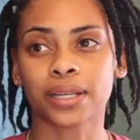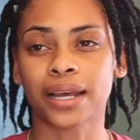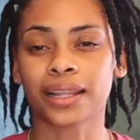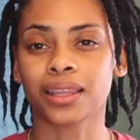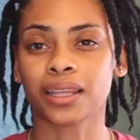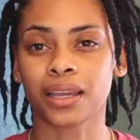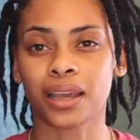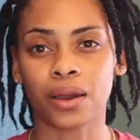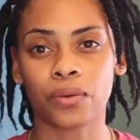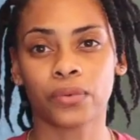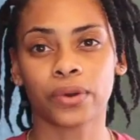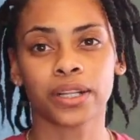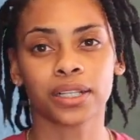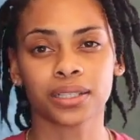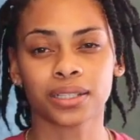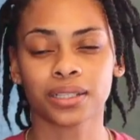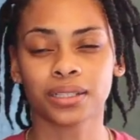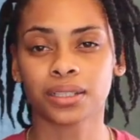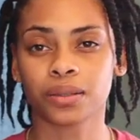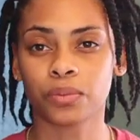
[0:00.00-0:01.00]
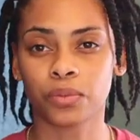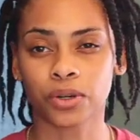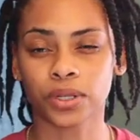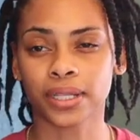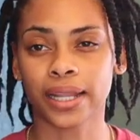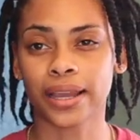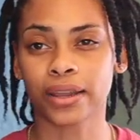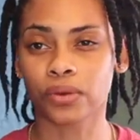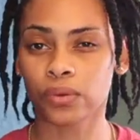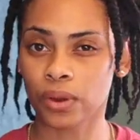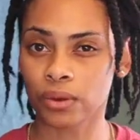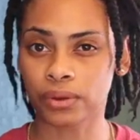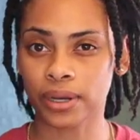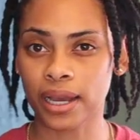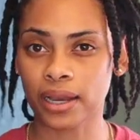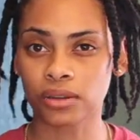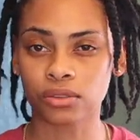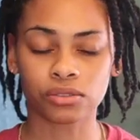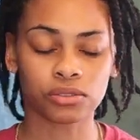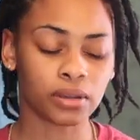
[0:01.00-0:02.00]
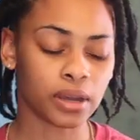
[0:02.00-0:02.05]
I think I want it to look more like grown out,